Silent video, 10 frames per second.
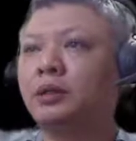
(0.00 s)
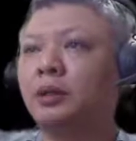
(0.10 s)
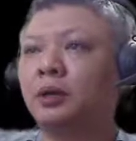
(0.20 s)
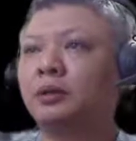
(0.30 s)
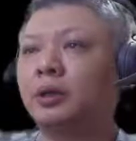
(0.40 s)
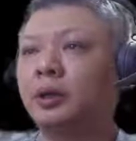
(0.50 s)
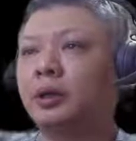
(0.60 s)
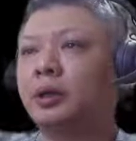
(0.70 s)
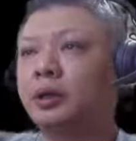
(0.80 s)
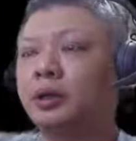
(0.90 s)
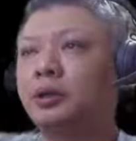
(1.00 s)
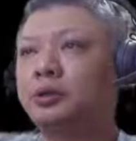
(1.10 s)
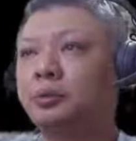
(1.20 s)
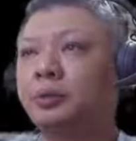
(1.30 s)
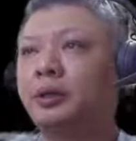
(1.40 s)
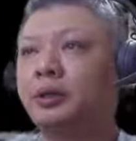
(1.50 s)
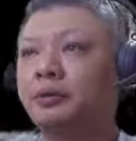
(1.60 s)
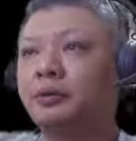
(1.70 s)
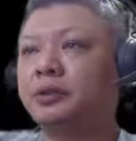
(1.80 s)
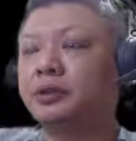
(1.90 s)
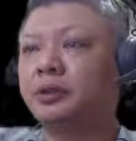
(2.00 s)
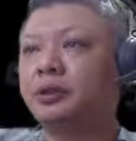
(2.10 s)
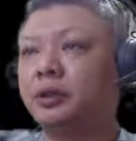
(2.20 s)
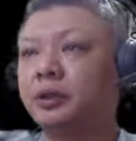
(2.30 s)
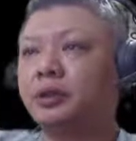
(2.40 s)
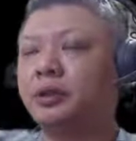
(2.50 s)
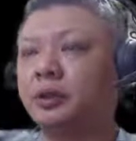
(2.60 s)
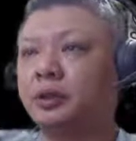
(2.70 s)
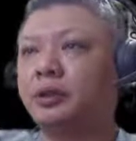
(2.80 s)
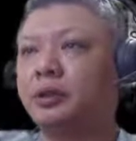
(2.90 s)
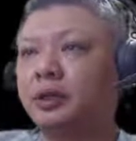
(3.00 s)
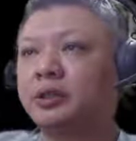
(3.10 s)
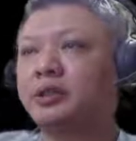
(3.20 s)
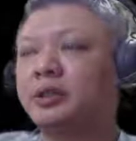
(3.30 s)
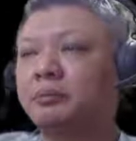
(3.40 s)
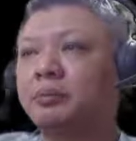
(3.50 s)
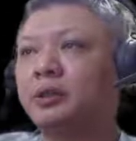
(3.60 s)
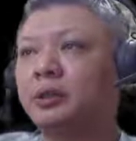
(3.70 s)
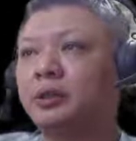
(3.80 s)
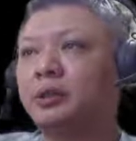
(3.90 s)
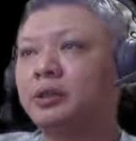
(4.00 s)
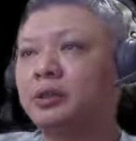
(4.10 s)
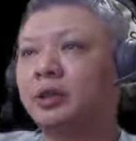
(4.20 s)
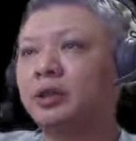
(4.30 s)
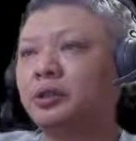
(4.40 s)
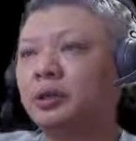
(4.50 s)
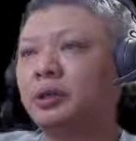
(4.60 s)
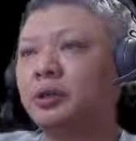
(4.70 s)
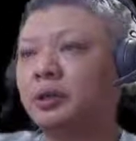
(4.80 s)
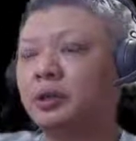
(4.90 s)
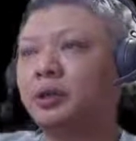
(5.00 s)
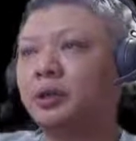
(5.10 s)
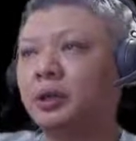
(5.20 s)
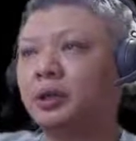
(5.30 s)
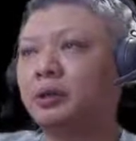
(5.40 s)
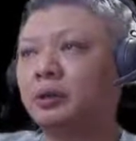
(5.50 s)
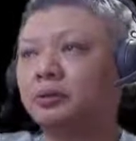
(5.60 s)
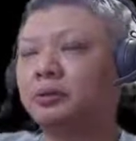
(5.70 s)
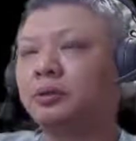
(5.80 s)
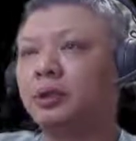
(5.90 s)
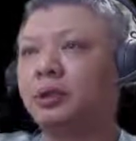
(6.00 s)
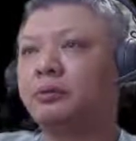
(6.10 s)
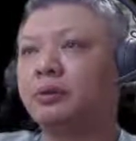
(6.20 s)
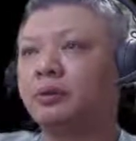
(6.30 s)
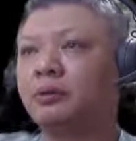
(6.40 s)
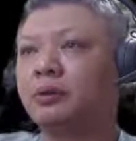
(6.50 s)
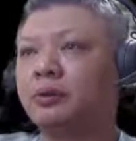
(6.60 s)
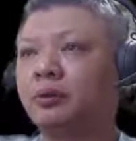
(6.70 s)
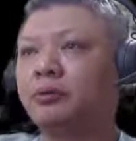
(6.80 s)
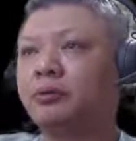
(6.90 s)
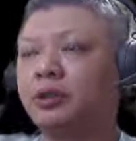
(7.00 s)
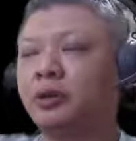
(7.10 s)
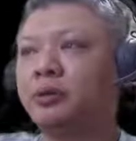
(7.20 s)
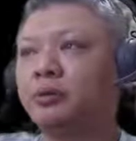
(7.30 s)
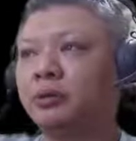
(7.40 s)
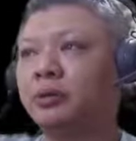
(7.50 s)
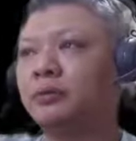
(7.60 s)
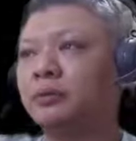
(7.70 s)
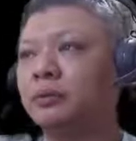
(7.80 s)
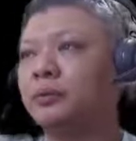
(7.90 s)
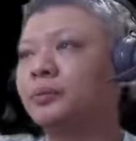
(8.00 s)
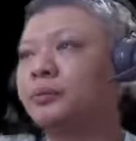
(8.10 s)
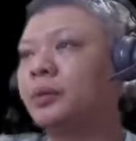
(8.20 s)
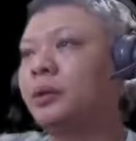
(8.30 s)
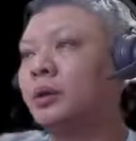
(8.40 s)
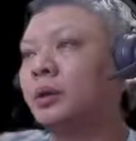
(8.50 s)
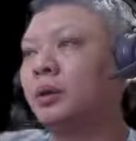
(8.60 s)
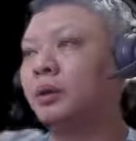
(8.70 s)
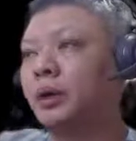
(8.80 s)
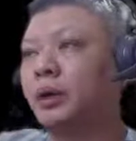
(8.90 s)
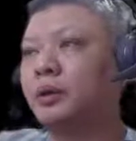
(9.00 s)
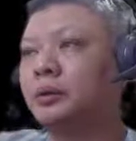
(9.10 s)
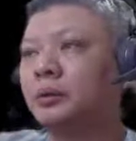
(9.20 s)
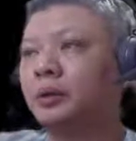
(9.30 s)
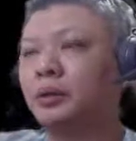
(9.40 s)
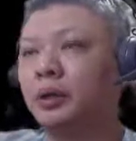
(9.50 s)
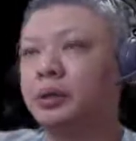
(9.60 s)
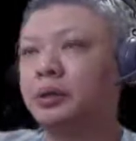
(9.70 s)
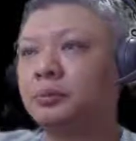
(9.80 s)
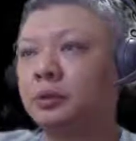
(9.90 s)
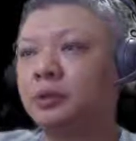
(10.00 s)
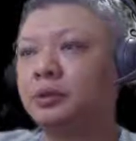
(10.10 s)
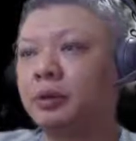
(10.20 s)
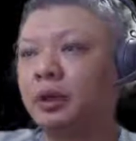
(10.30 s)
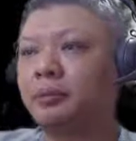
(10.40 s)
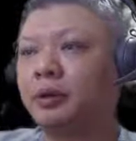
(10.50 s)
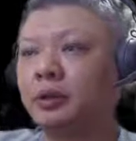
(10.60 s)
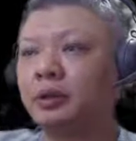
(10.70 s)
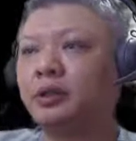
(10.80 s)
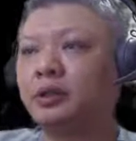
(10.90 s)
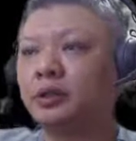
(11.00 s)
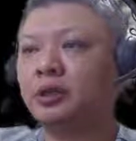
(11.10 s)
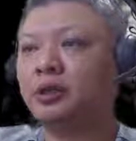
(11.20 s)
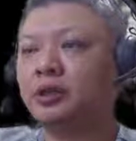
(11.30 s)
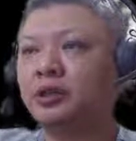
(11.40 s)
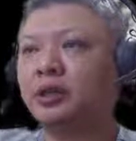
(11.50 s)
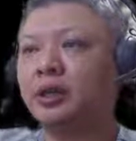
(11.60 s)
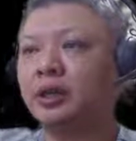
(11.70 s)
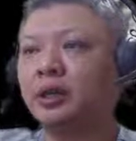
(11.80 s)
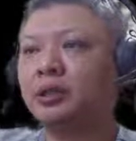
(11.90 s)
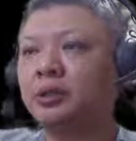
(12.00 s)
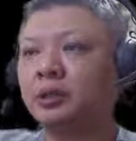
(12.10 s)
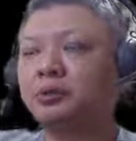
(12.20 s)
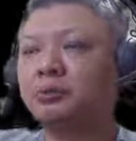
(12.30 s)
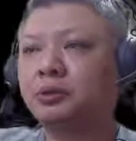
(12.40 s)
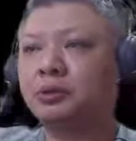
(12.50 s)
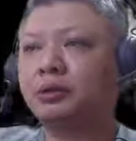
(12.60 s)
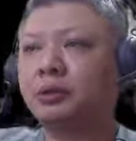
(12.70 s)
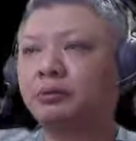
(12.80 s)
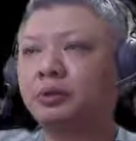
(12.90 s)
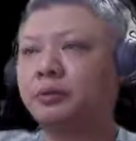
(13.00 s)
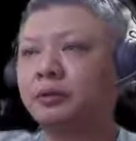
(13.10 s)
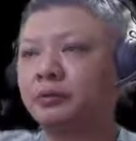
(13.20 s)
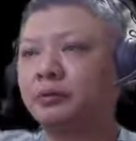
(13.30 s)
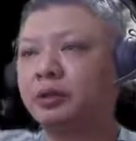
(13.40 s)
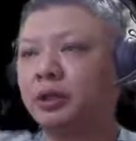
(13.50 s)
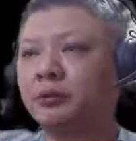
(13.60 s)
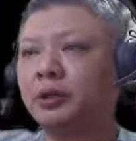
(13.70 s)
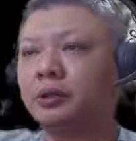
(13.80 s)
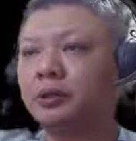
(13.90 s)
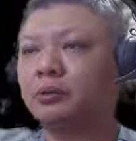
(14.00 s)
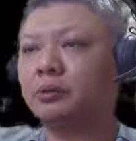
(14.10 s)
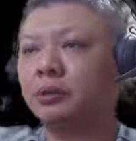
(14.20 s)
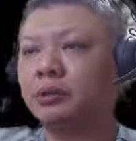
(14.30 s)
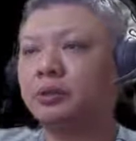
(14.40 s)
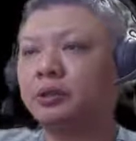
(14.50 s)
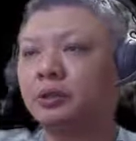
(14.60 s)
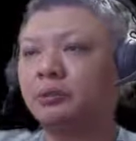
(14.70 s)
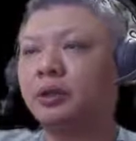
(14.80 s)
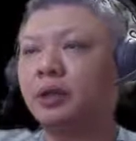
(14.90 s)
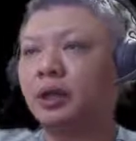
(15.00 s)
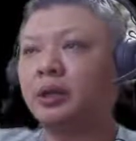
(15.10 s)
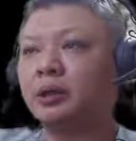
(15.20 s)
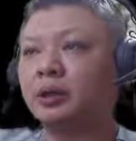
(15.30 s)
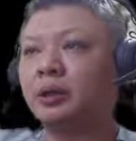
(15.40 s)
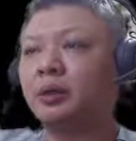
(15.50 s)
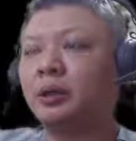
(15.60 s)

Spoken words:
Now, this will be the next example in this section, also dealing with the four chariot rendezvous. Okay, so at this point in time, an initial analysis would show that red would have two chariots, two horses, and one cannon.